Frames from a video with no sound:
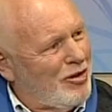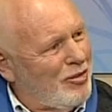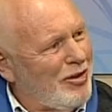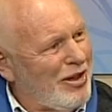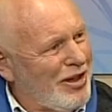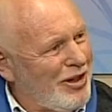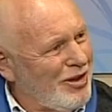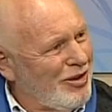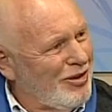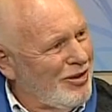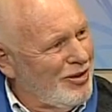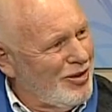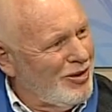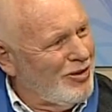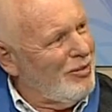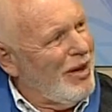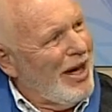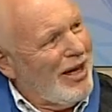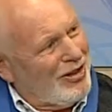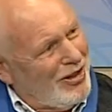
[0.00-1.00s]
to me
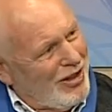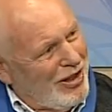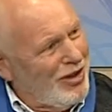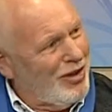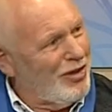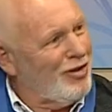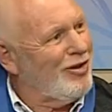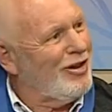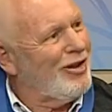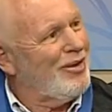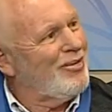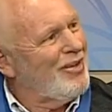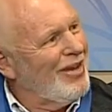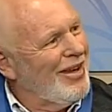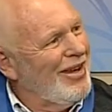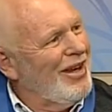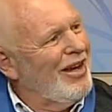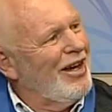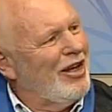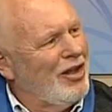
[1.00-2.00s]
to mark the end of a,
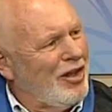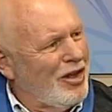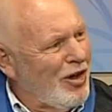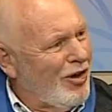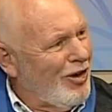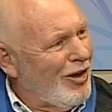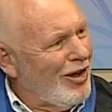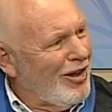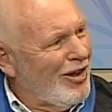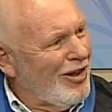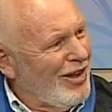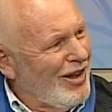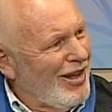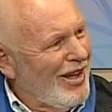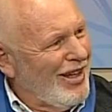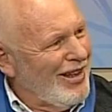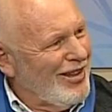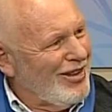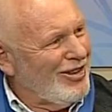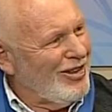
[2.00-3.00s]
an era. Mm.
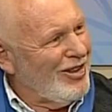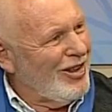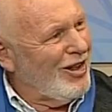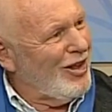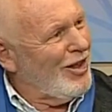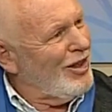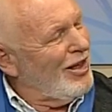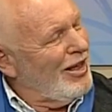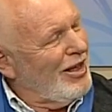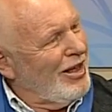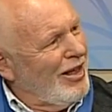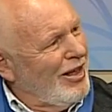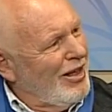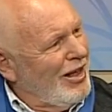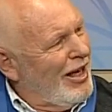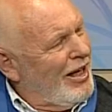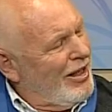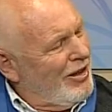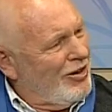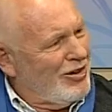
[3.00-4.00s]
And uh,
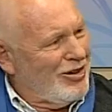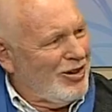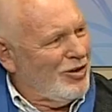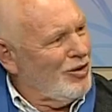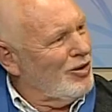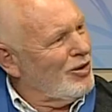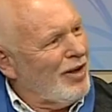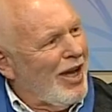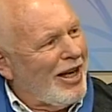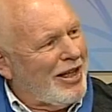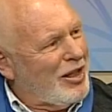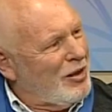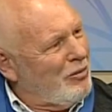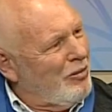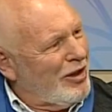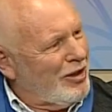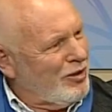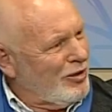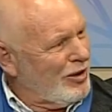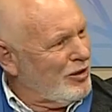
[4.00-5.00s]
and it didn't look like
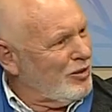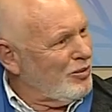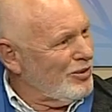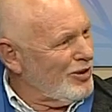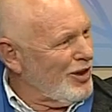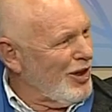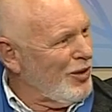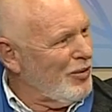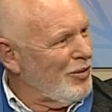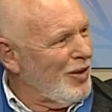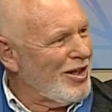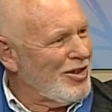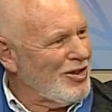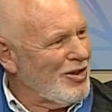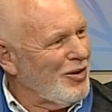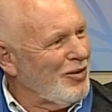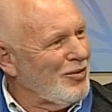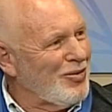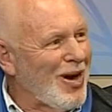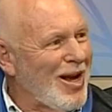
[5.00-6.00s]
anybody else was going to rush
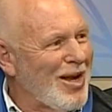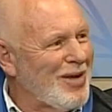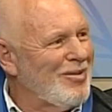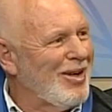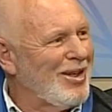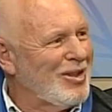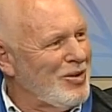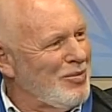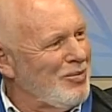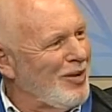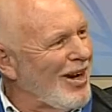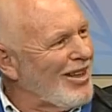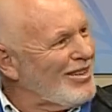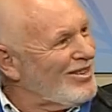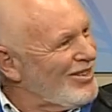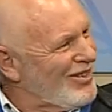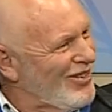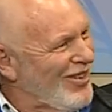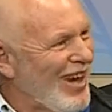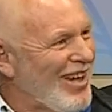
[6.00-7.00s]
in and write about New Brighton,
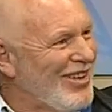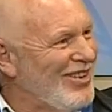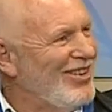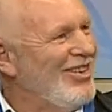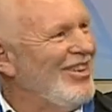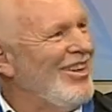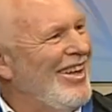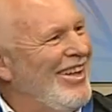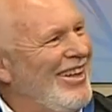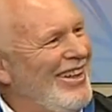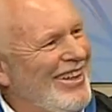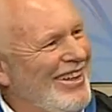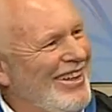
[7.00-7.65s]
so I did. So you